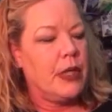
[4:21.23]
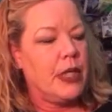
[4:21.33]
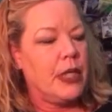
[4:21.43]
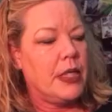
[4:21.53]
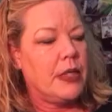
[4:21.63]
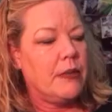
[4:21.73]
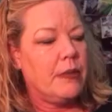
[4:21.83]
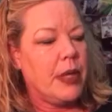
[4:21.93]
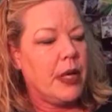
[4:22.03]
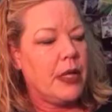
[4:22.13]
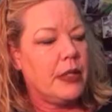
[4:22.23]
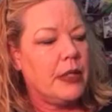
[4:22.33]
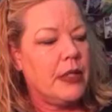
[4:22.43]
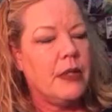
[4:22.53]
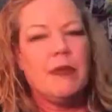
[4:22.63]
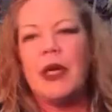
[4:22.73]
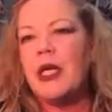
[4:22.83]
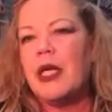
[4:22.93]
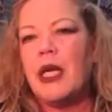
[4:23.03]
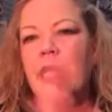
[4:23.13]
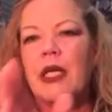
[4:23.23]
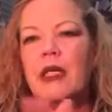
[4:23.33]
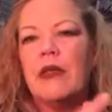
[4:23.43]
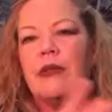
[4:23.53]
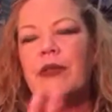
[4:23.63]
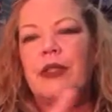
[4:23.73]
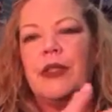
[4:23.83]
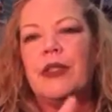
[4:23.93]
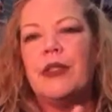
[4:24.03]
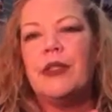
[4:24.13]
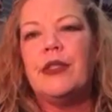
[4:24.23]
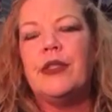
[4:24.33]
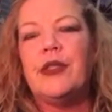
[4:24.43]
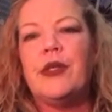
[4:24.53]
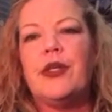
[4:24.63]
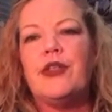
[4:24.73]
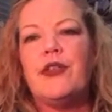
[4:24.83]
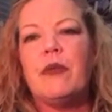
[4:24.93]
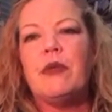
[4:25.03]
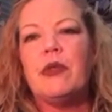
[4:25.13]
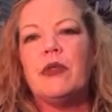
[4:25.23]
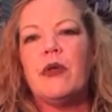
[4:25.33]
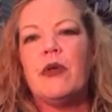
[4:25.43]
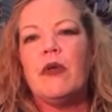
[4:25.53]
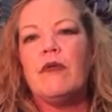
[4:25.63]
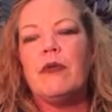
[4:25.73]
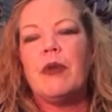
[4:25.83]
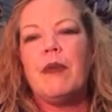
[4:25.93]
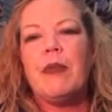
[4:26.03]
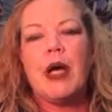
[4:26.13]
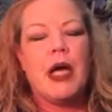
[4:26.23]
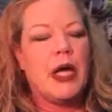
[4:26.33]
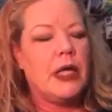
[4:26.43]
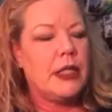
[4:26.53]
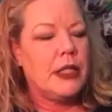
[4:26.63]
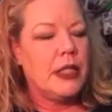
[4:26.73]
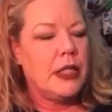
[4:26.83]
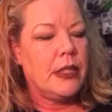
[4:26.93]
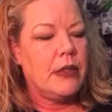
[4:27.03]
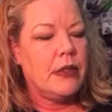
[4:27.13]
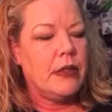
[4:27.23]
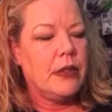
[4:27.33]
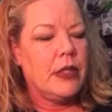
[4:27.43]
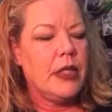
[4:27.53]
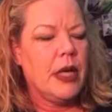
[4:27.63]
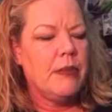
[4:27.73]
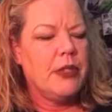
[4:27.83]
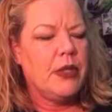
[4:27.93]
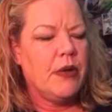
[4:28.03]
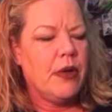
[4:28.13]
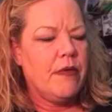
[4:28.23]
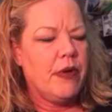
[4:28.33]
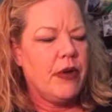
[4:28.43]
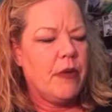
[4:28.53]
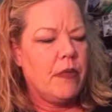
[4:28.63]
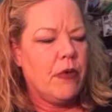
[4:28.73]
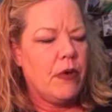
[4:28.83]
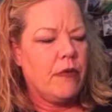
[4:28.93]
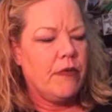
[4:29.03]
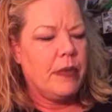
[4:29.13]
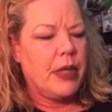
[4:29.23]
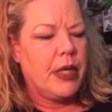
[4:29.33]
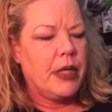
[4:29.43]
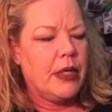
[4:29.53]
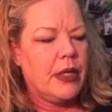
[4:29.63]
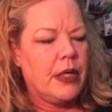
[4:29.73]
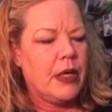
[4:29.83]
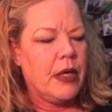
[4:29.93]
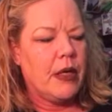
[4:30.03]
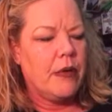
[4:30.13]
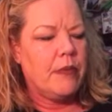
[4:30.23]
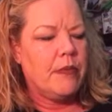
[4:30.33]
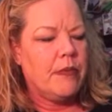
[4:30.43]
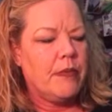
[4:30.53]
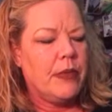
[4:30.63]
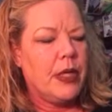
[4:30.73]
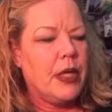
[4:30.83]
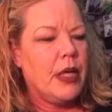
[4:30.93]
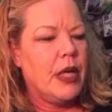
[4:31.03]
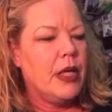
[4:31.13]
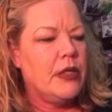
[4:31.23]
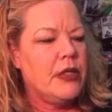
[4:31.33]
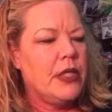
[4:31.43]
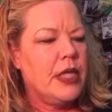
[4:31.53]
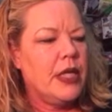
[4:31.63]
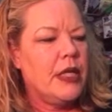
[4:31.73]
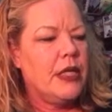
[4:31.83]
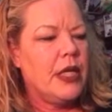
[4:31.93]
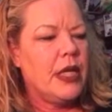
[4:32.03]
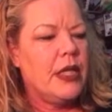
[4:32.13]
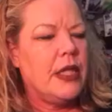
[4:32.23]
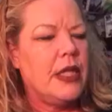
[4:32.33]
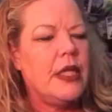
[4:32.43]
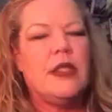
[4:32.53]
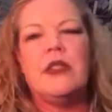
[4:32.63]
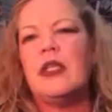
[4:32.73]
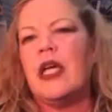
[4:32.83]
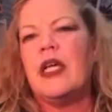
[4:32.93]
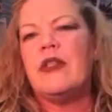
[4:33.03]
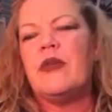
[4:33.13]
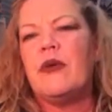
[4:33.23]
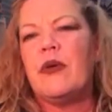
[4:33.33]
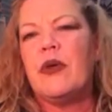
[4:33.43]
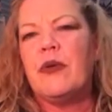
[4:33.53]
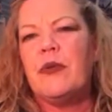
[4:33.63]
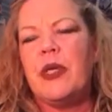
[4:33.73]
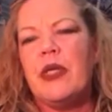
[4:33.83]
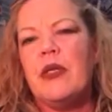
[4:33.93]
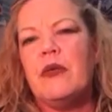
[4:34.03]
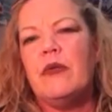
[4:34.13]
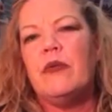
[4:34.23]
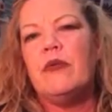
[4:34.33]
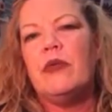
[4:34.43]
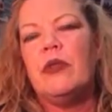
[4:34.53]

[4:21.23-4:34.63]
in this box, because mine kind of get jumbled all over my box, and the tops don't ever come off. But I just think that things last longer when you